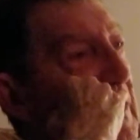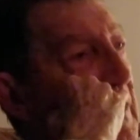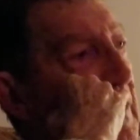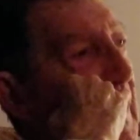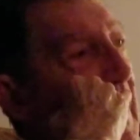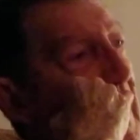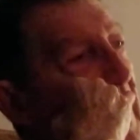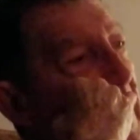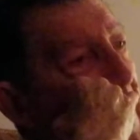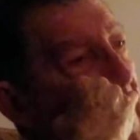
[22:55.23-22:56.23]
And so
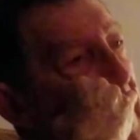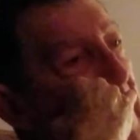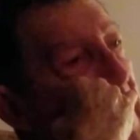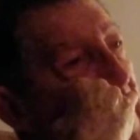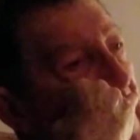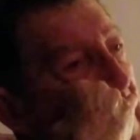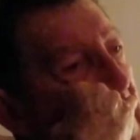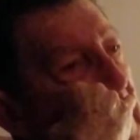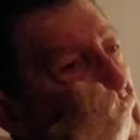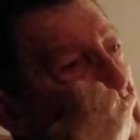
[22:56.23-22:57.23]
that's what made that very
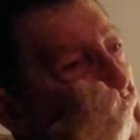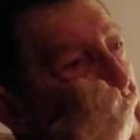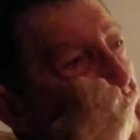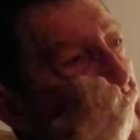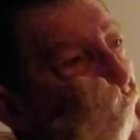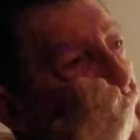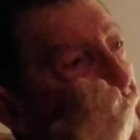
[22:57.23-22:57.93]
hard. For 6 years,